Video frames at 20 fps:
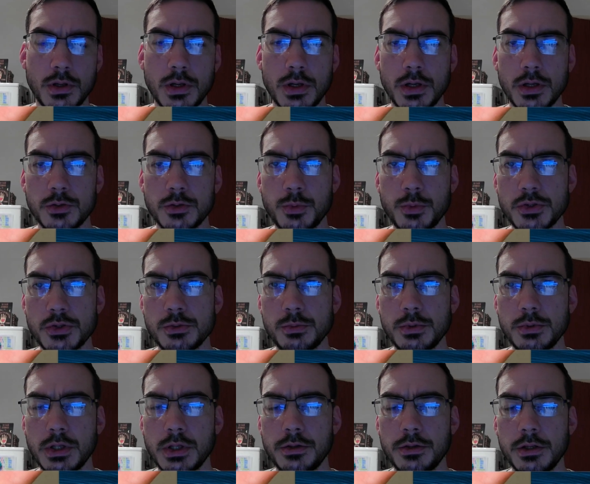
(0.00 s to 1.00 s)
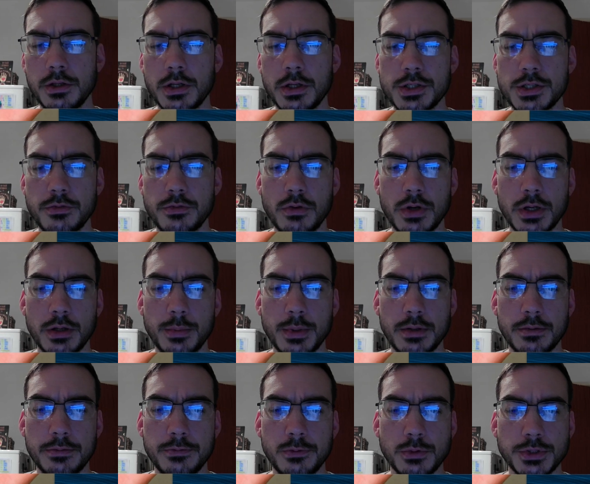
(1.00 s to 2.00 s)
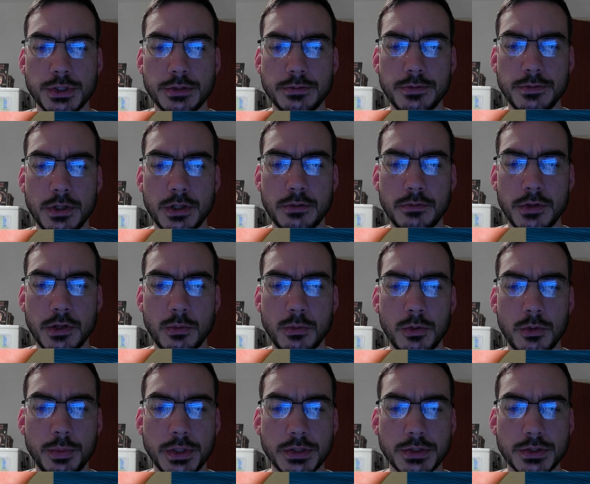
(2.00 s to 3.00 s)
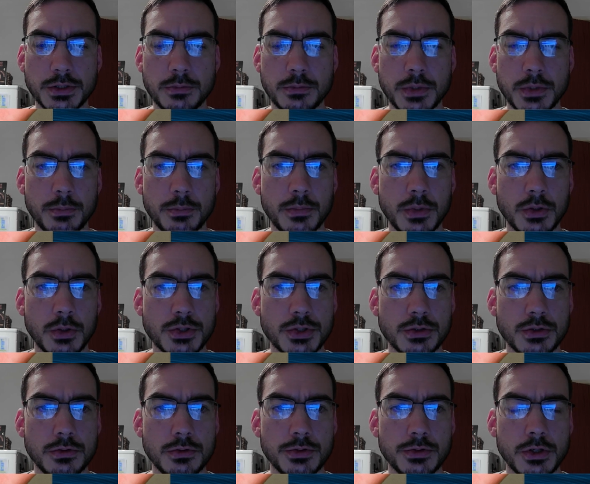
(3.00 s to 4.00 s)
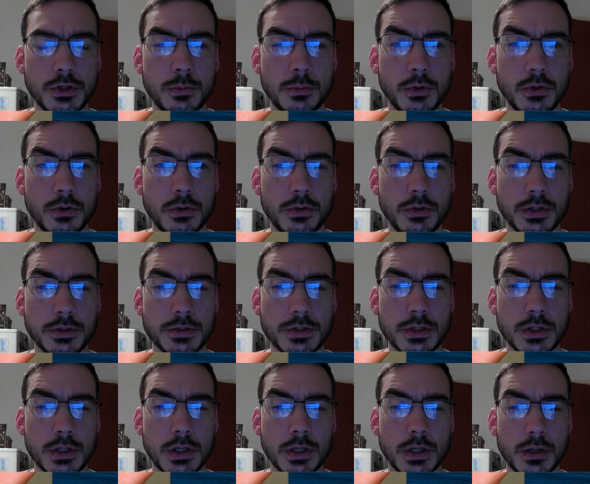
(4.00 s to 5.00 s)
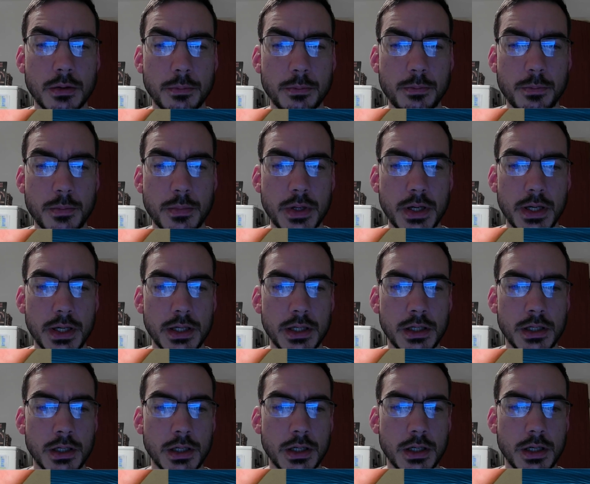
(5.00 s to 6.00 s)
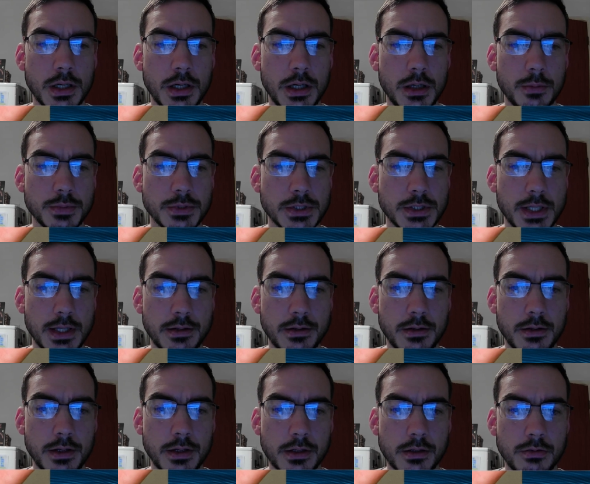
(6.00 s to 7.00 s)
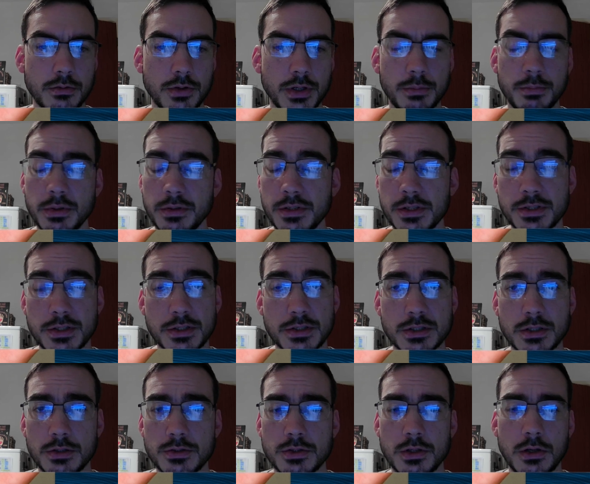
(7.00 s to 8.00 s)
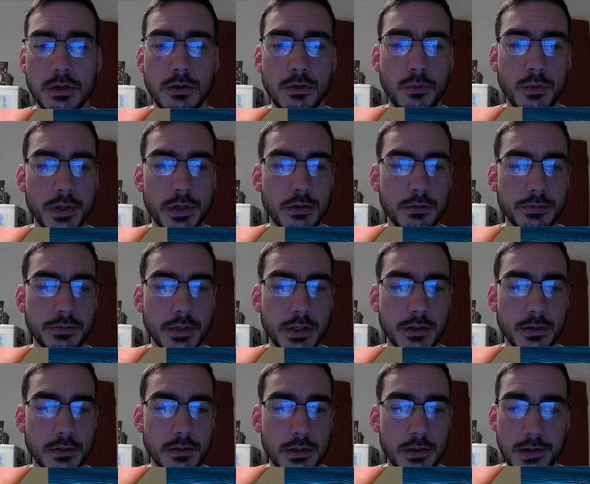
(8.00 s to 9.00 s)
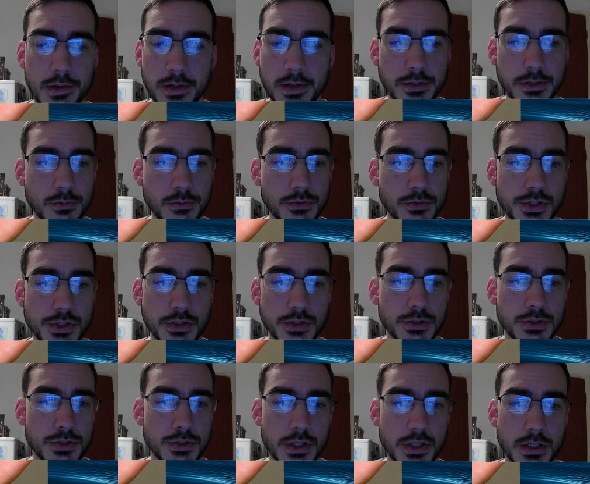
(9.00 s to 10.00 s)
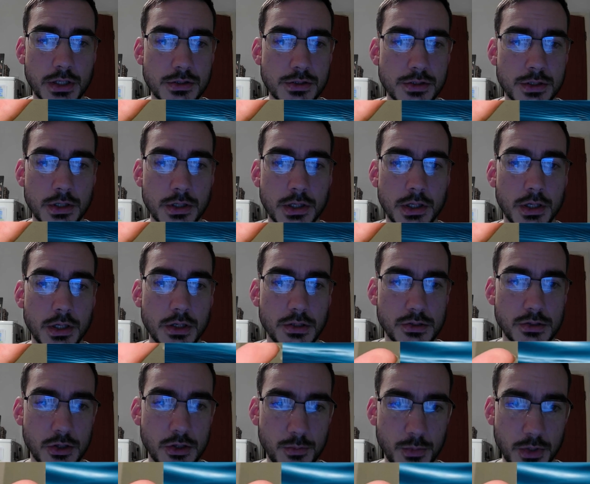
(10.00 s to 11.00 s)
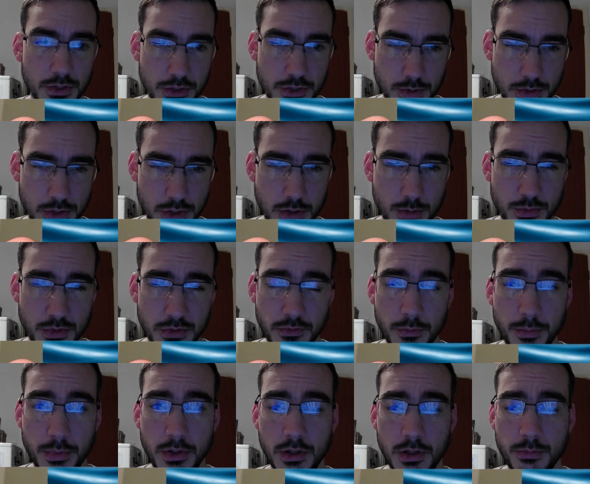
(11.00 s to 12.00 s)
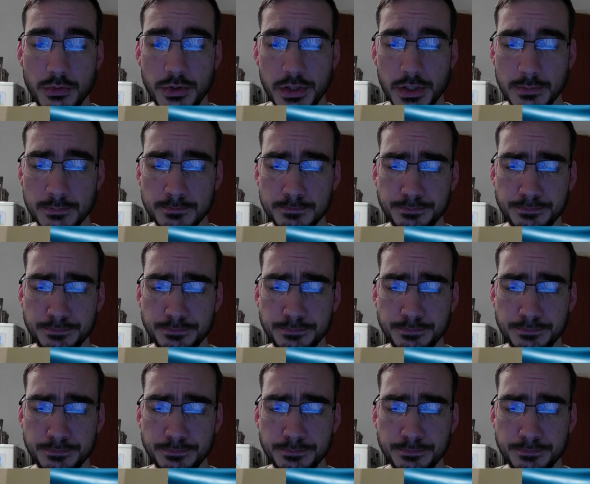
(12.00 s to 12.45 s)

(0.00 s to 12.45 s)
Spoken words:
It's possible at the age of around about 45 there will be some emotional turmoil that may upset their career, but this is such a long way off yet. The lines will just change so much. So in terms of a palm reading,